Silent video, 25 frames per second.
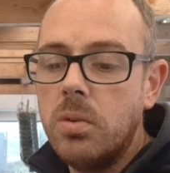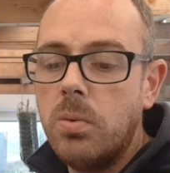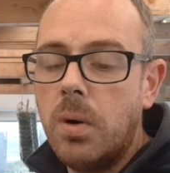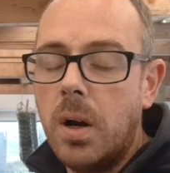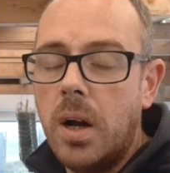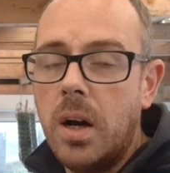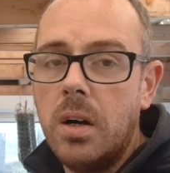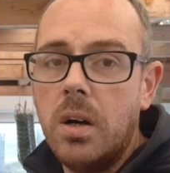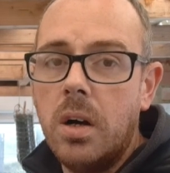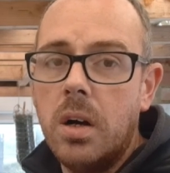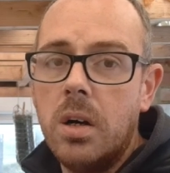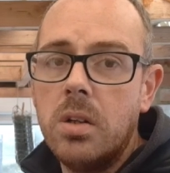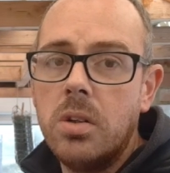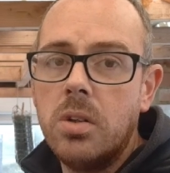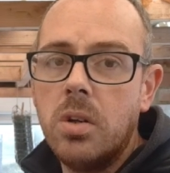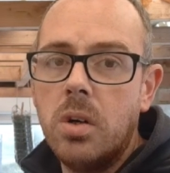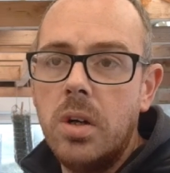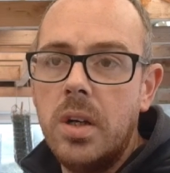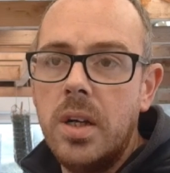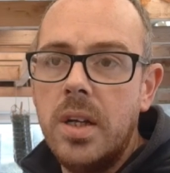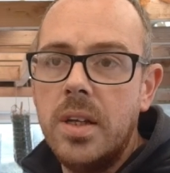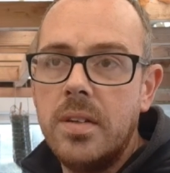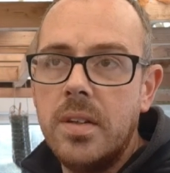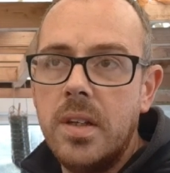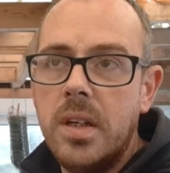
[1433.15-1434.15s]
So what I've gone and
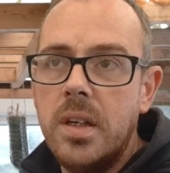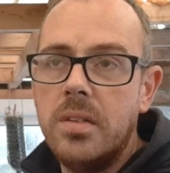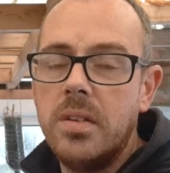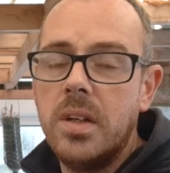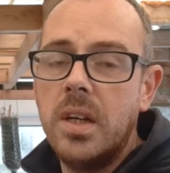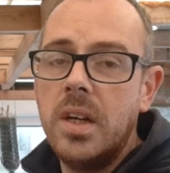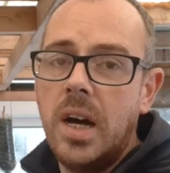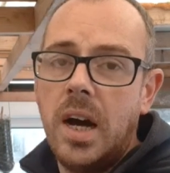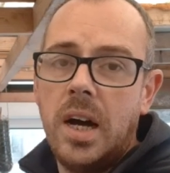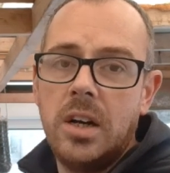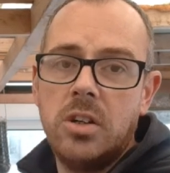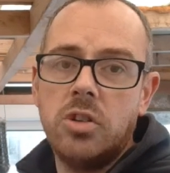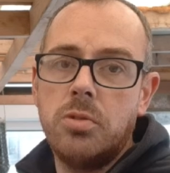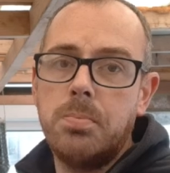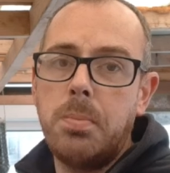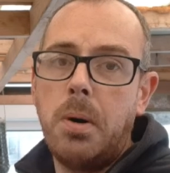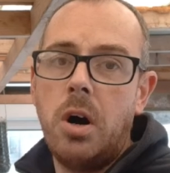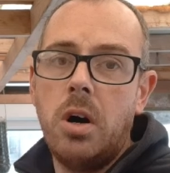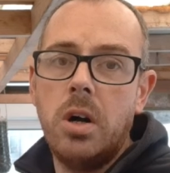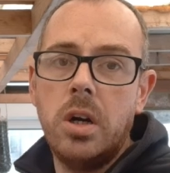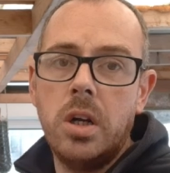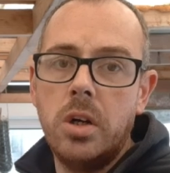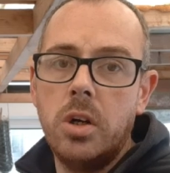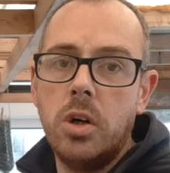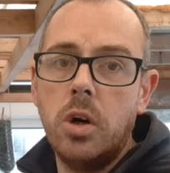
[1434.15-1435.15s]
done is I just
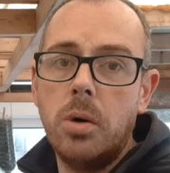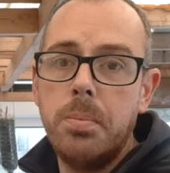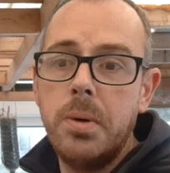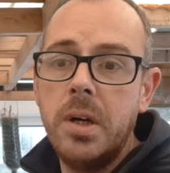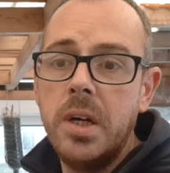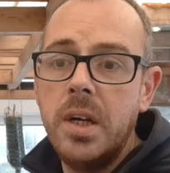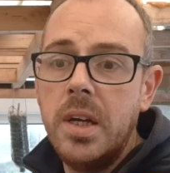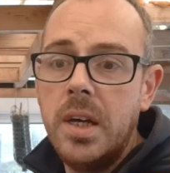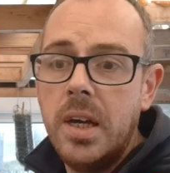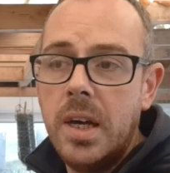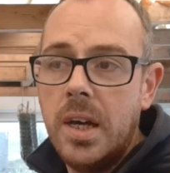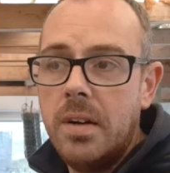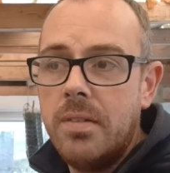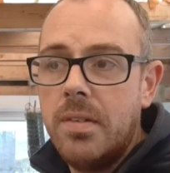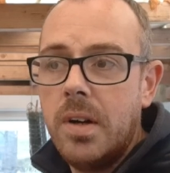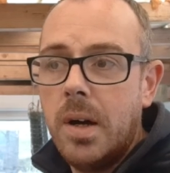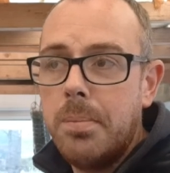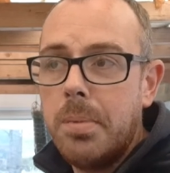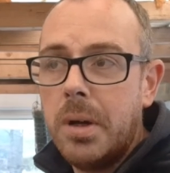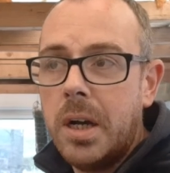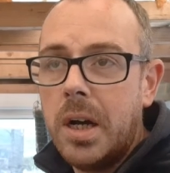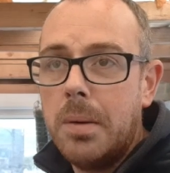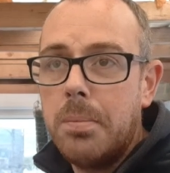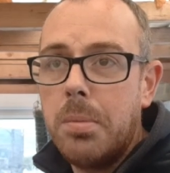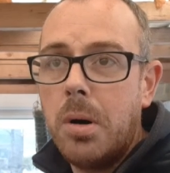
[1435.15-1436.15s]
potted it up
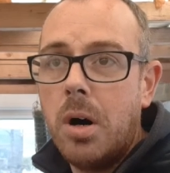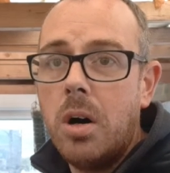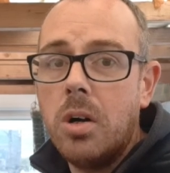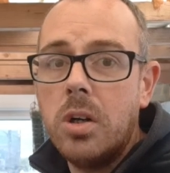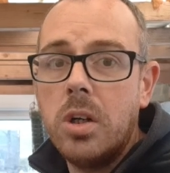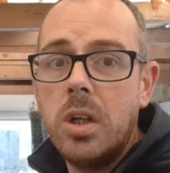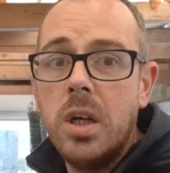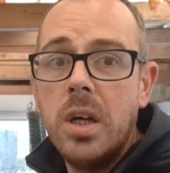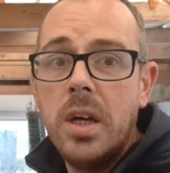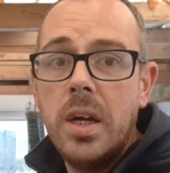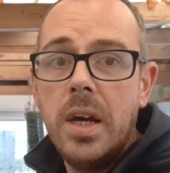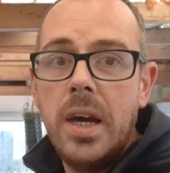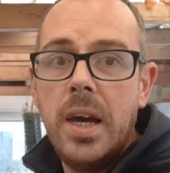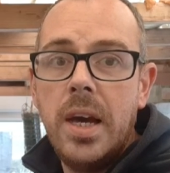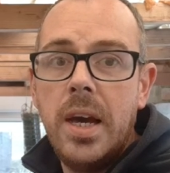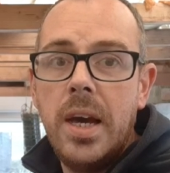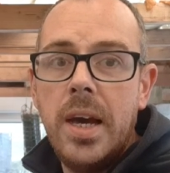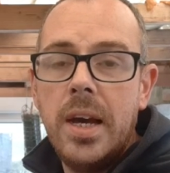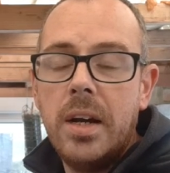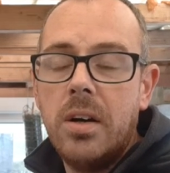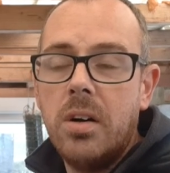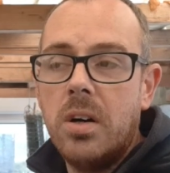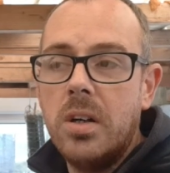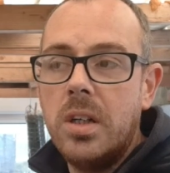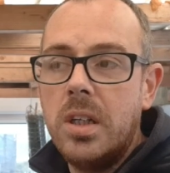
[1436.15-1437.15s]
into a bigger pot,
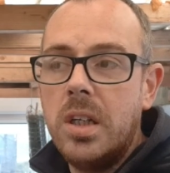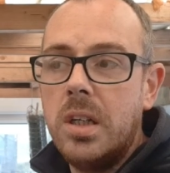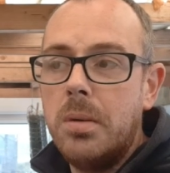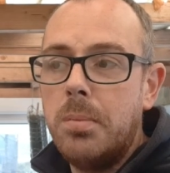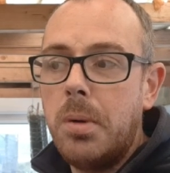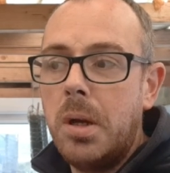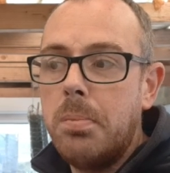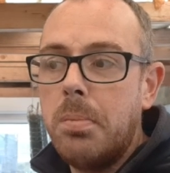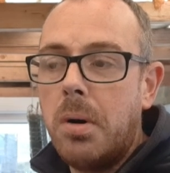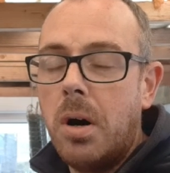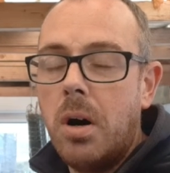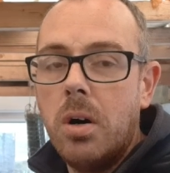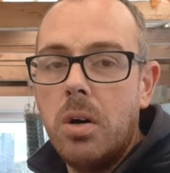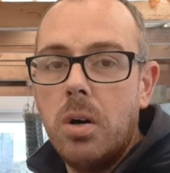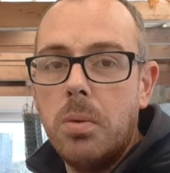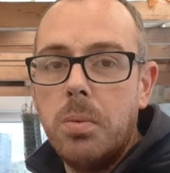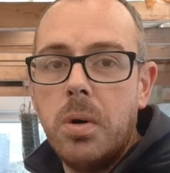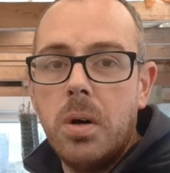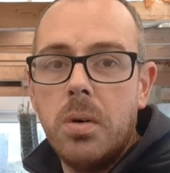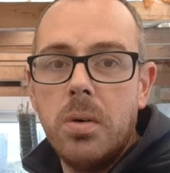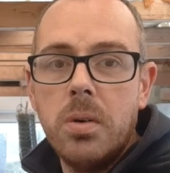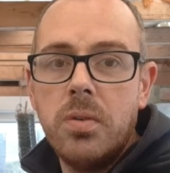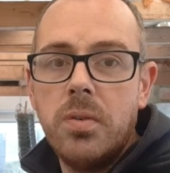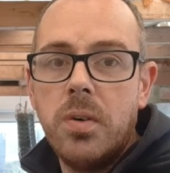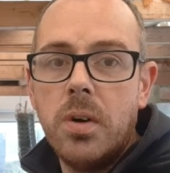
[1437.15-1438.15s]
because I need to be potted
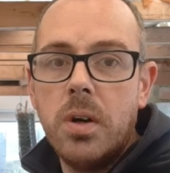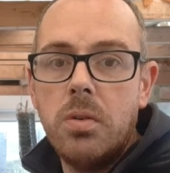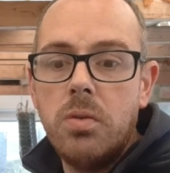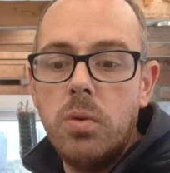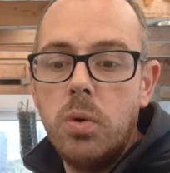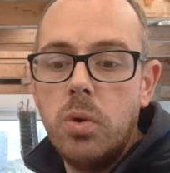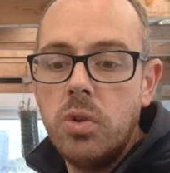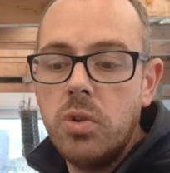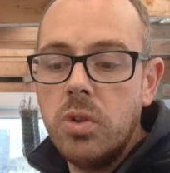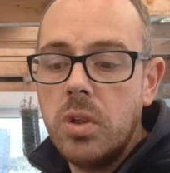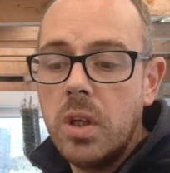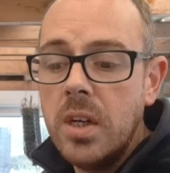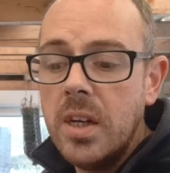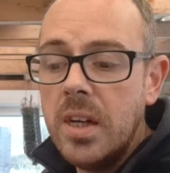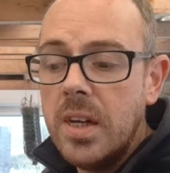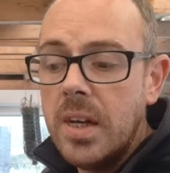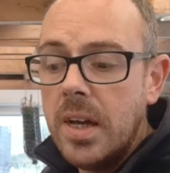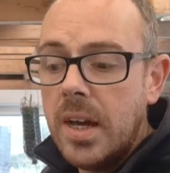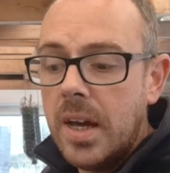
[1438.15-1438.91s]
up because it's full of roots.